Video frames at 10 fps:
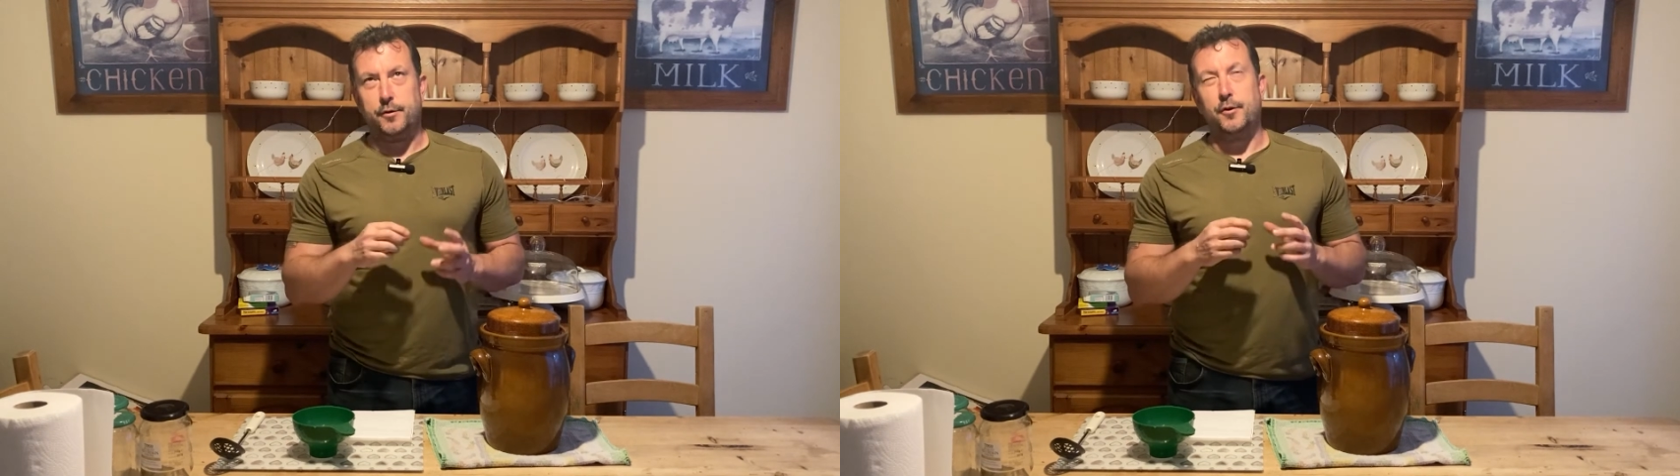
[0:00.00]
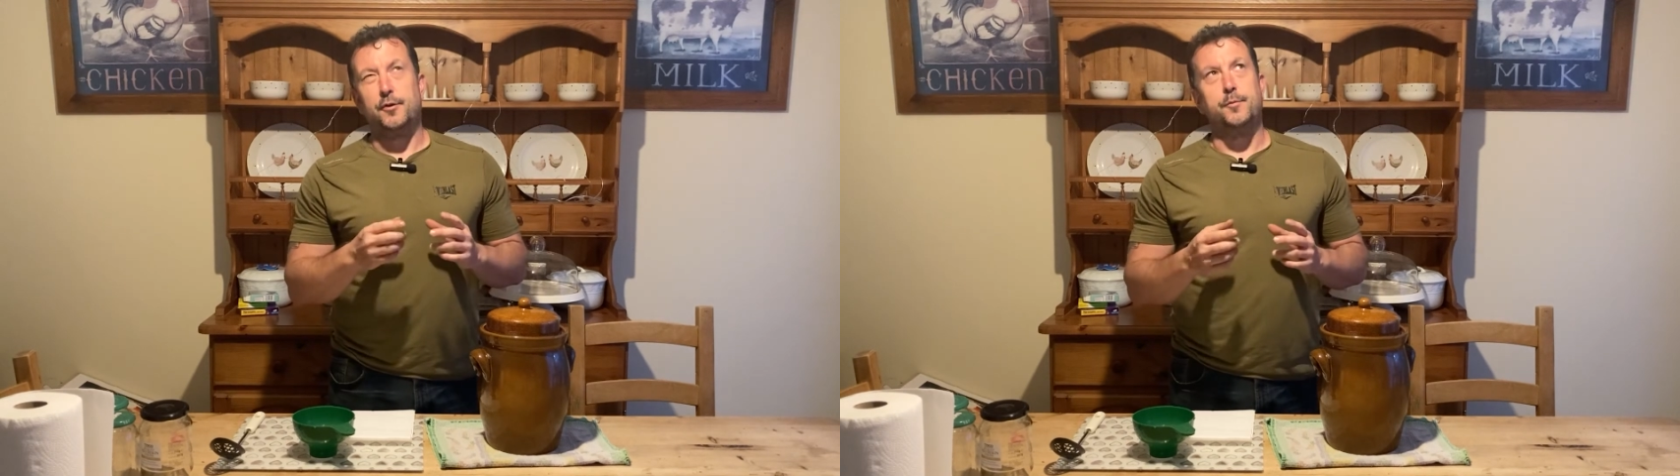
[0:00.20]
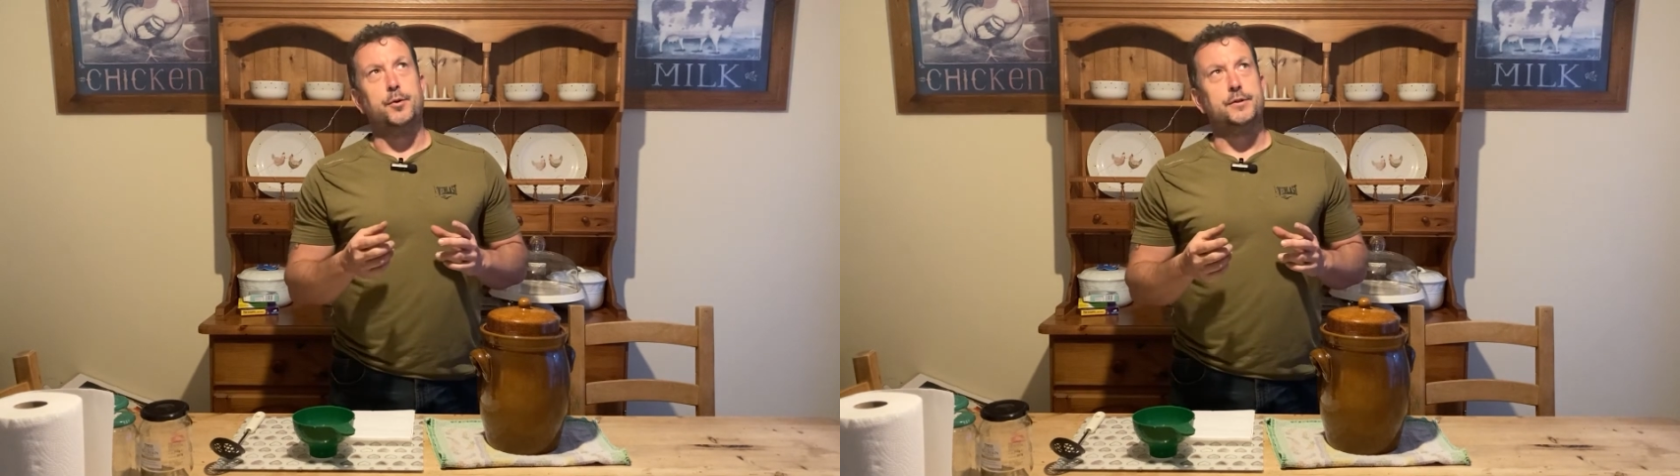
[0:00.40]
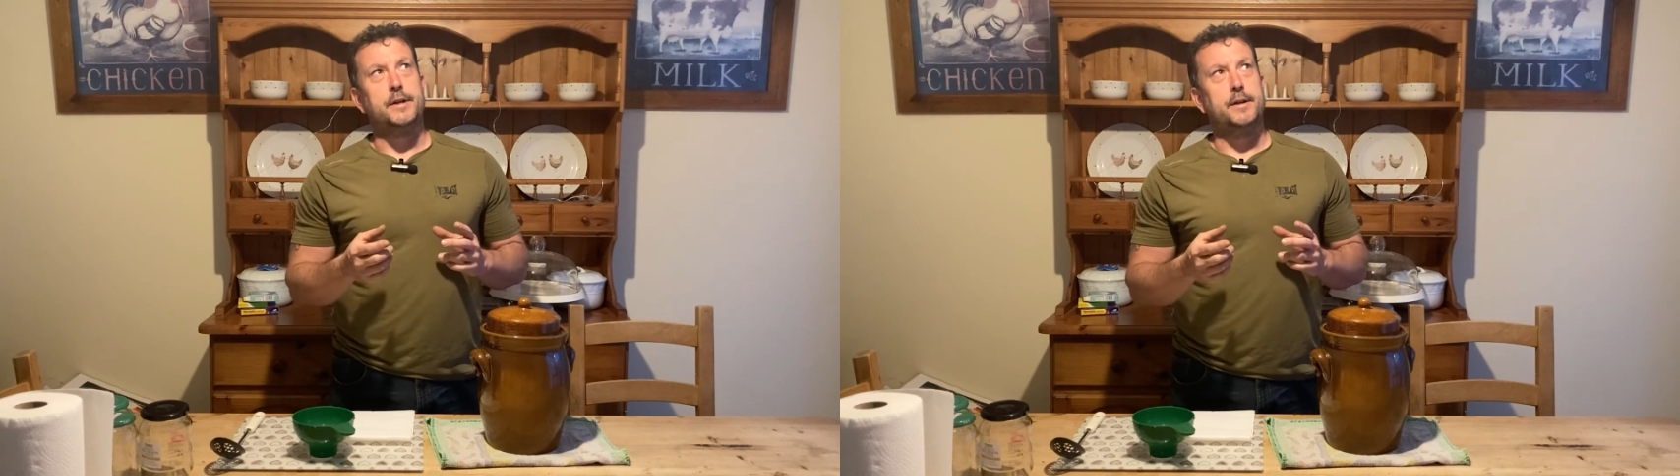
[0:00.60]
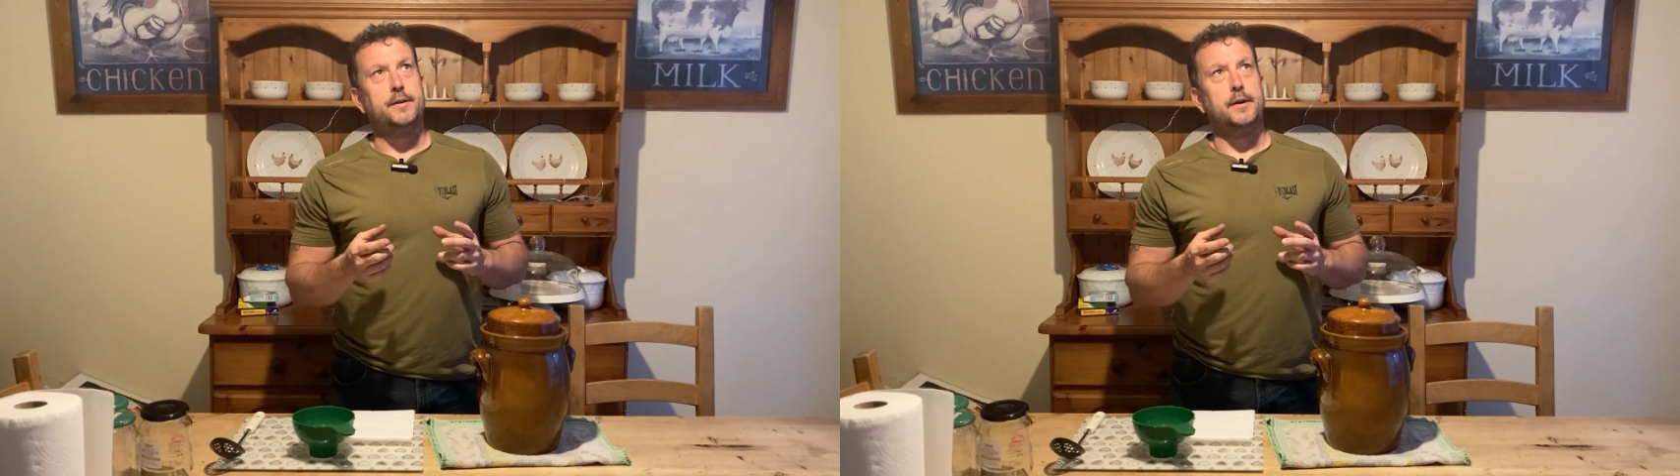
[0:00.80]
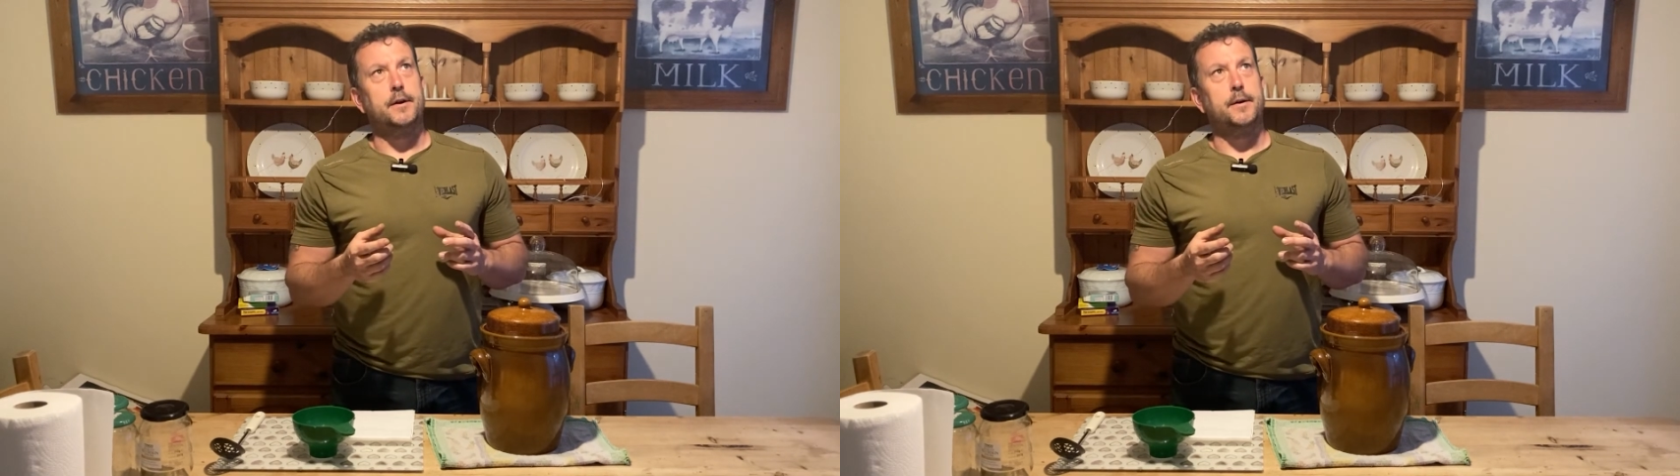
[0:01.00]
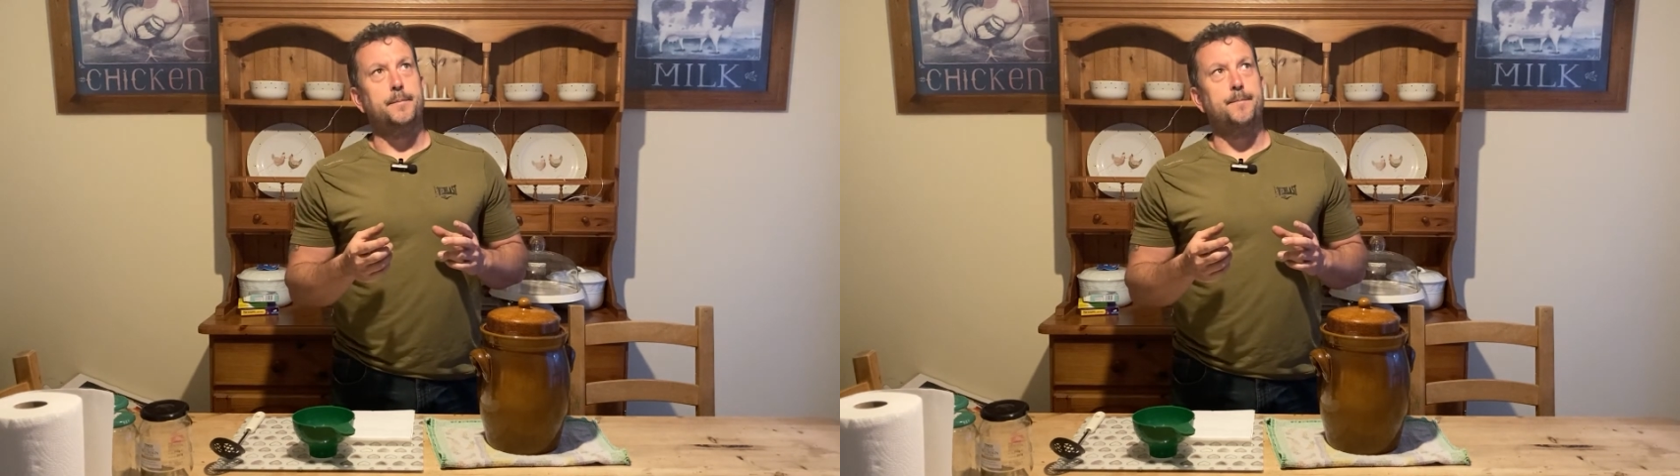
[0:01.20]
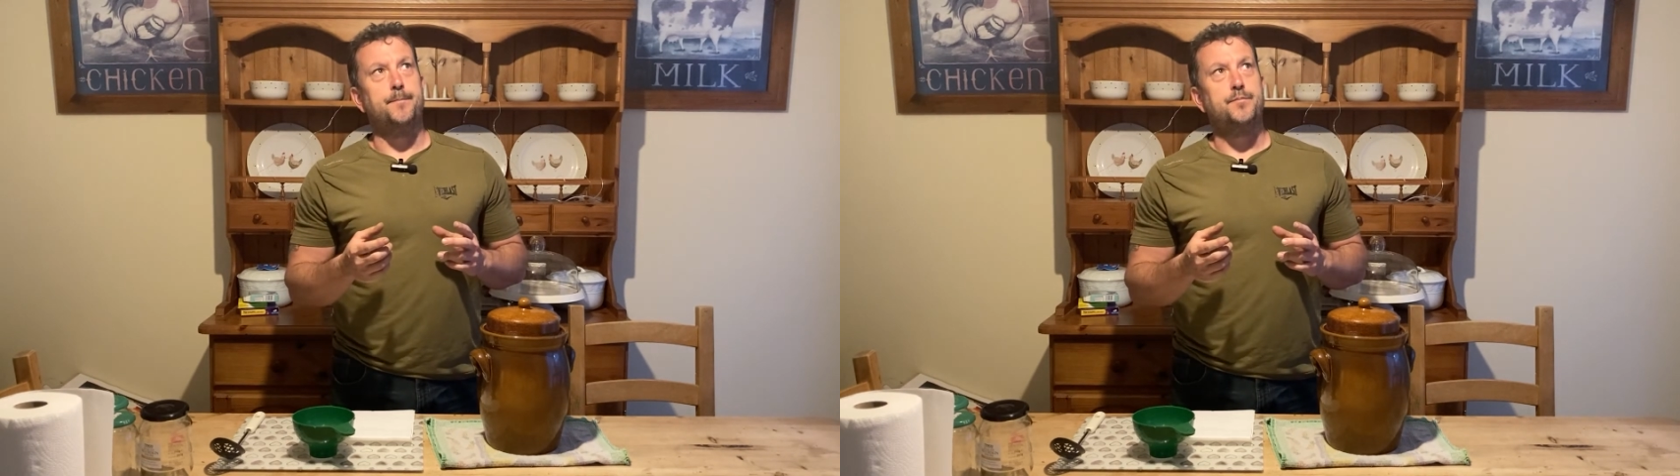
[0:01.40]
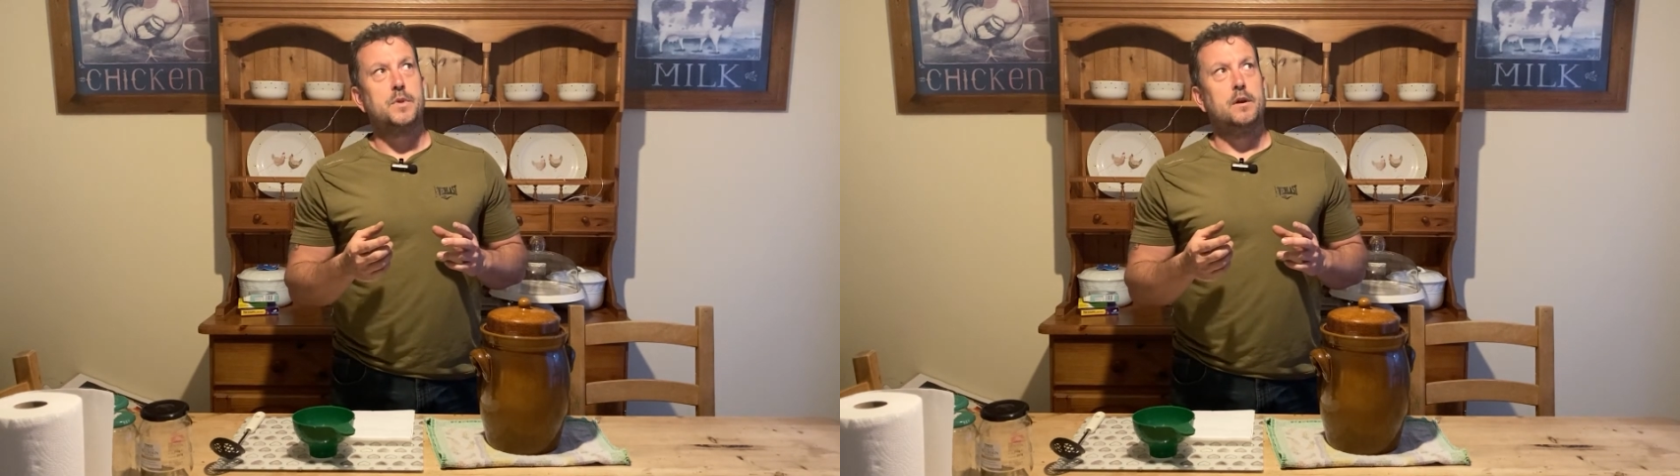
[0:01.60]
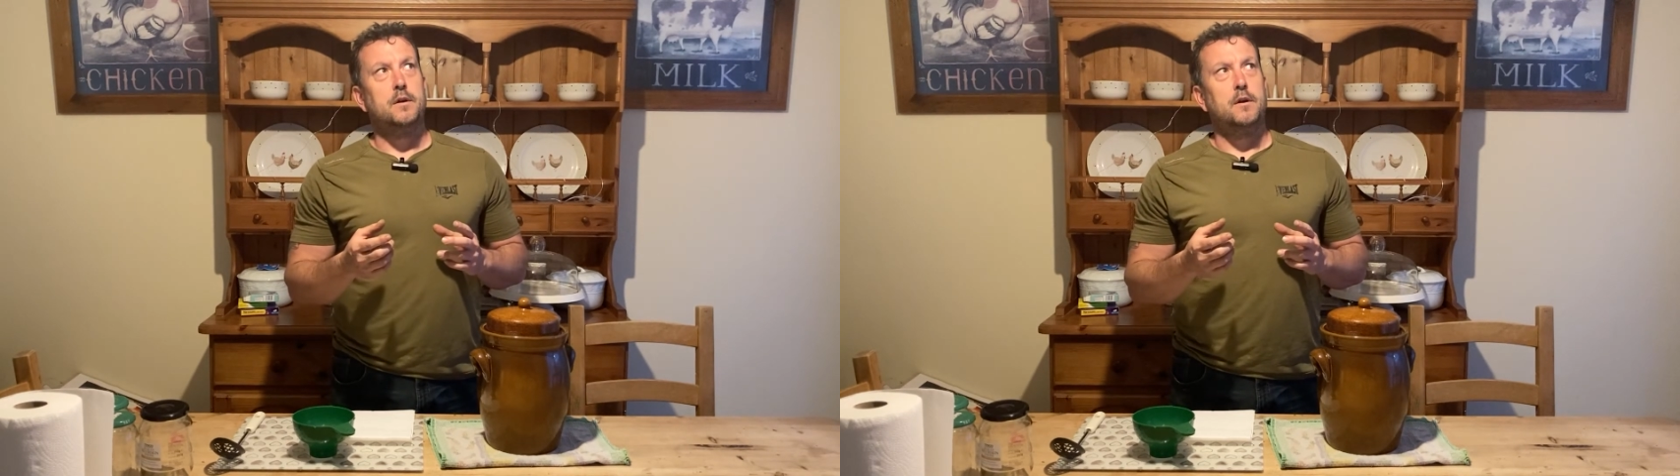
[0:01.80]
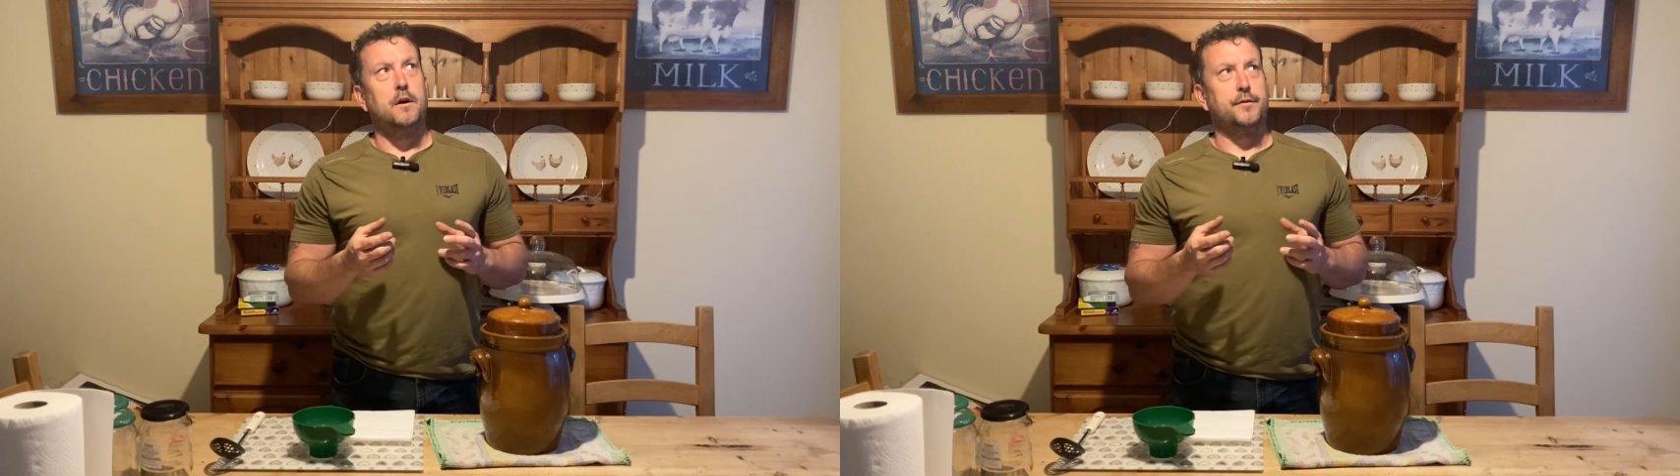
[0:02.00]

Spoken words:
I'd put in I